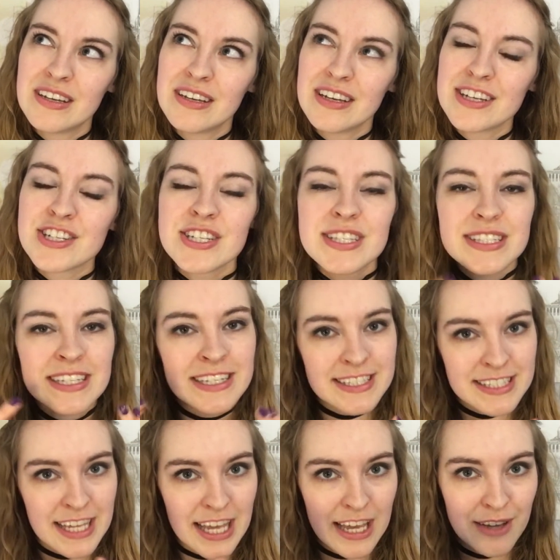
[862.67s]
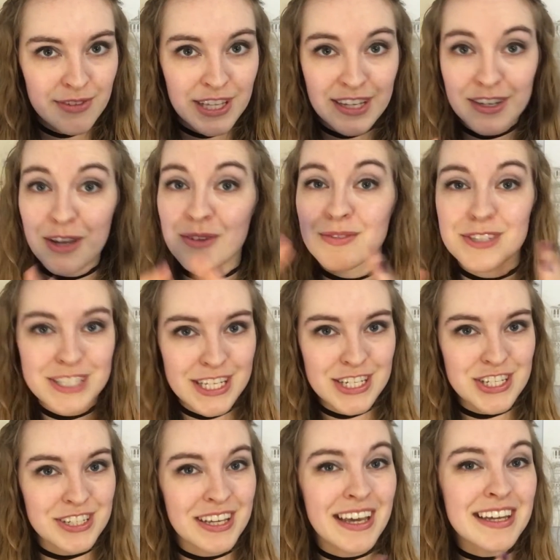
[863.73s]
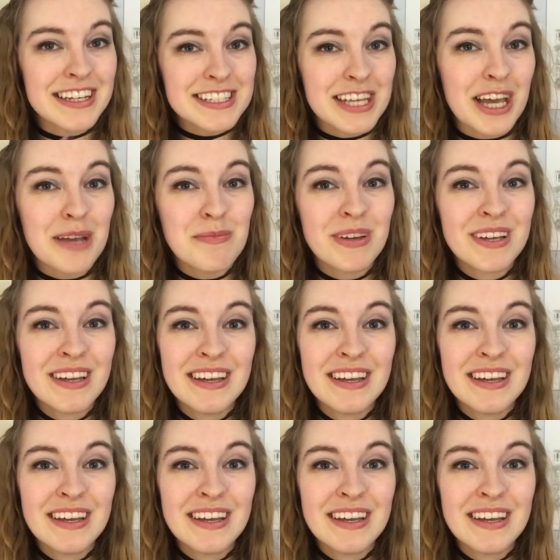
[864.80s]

It's just nice to have that conversation ahead of time